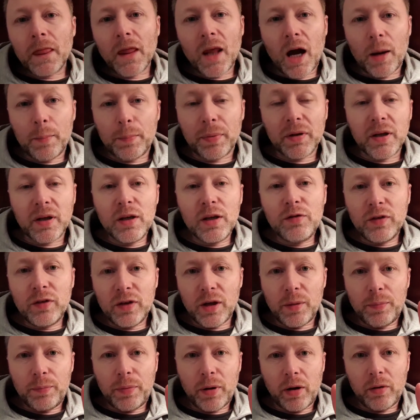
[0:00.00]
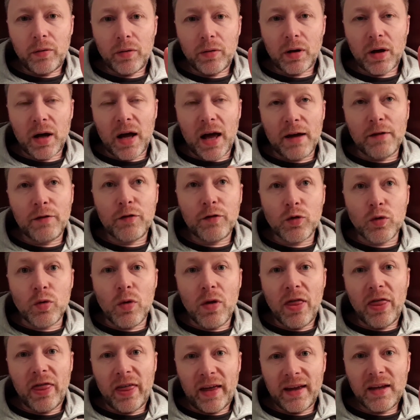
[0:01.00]
I believe in the power of if you
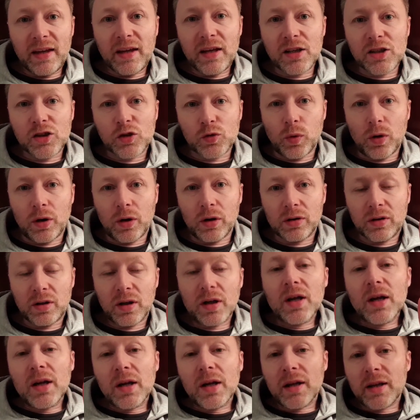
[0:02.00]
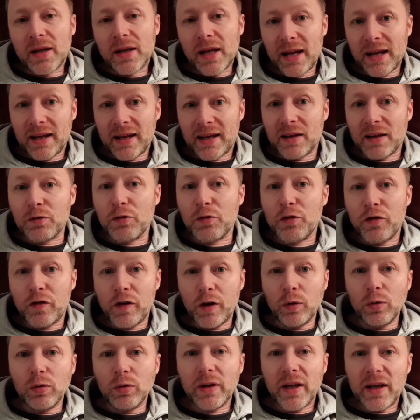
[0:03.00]
think it's worked, then it can
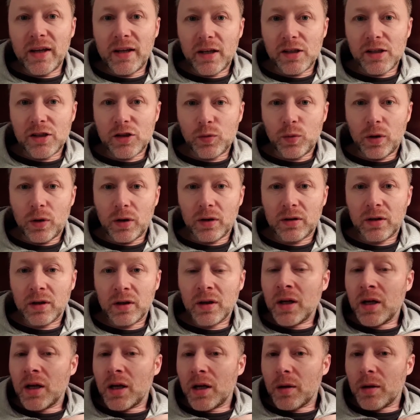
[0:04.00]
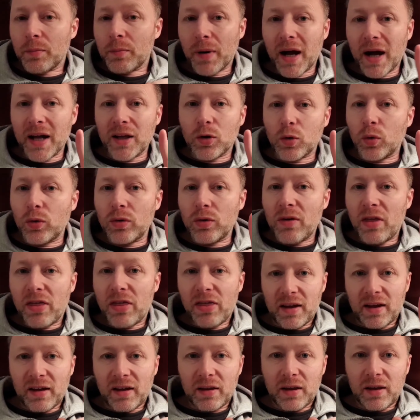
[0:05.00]
feel like it's worked. But I don't
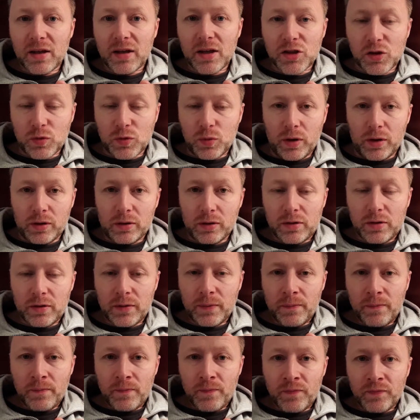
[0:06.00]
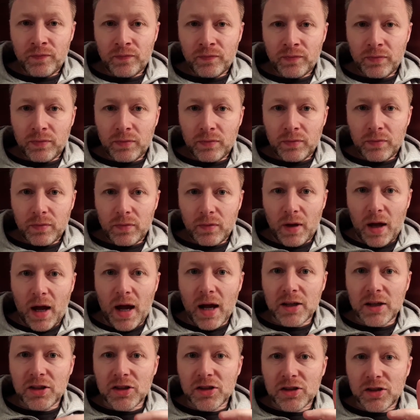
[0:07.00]
think that it's worked.
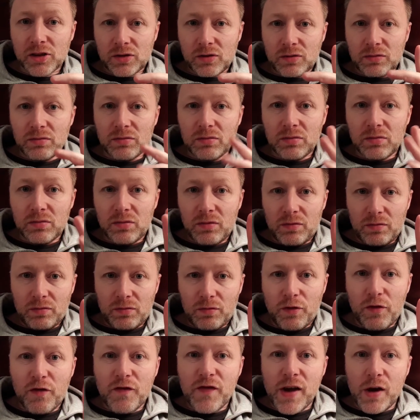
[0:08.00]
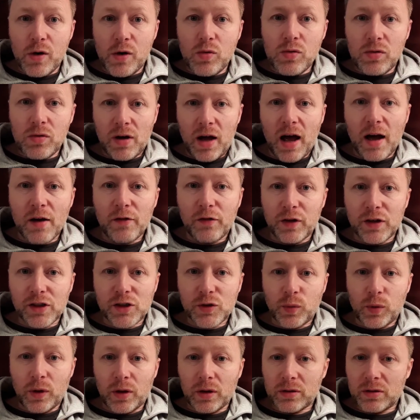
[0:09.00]
I just feel if it's
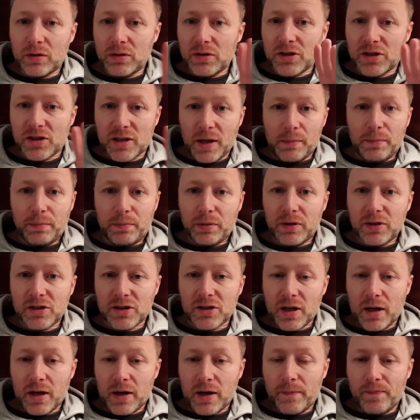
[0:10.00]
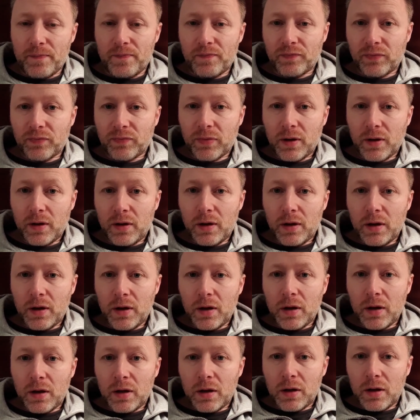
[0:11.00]
worked. Simple as that.
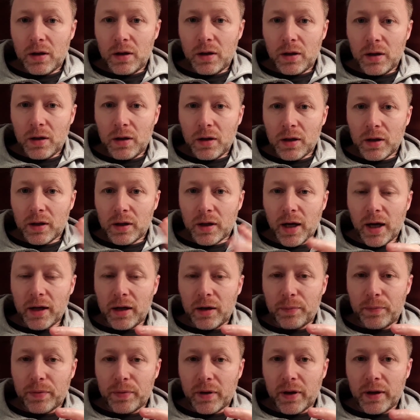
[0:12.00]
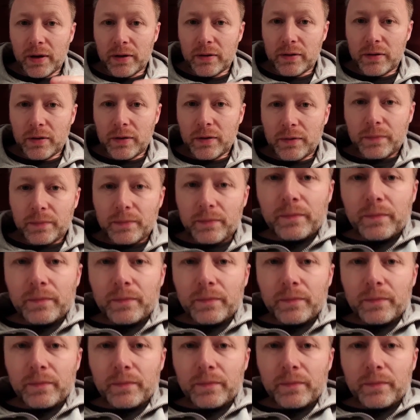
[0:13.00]
Chiropractor.